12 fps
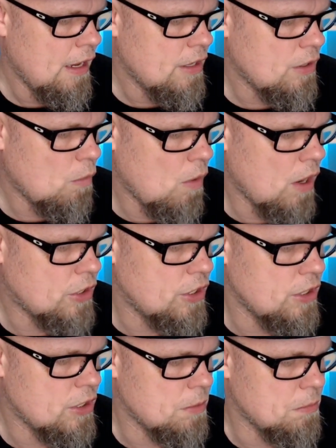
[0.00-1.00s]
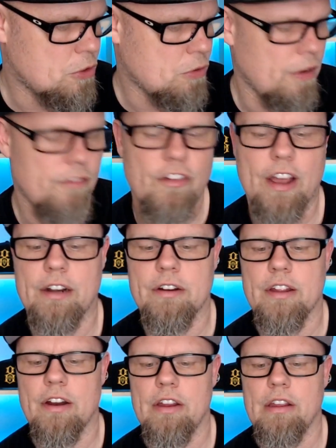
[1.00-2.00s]
watching some Street Fighter
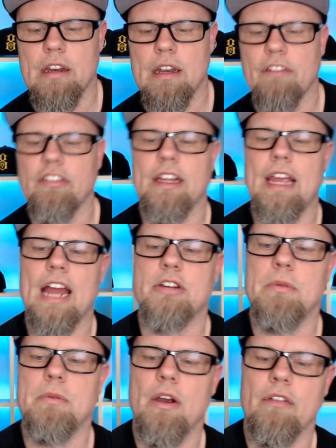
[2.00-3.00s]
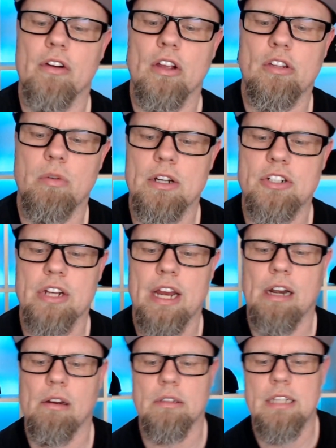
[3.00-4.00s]
there, you can definitely catch me over on Twitch, and
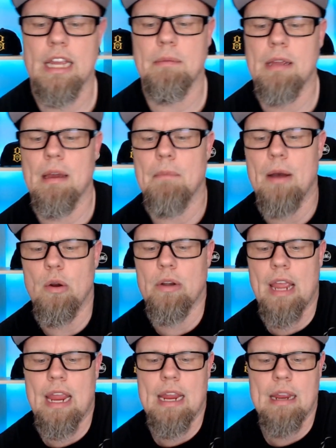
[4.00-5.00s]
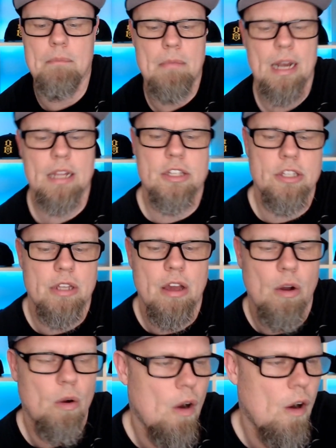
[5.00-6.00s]
it'll take me about a minute to
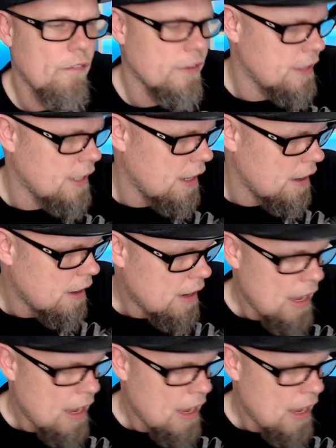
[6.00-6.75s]
go over there.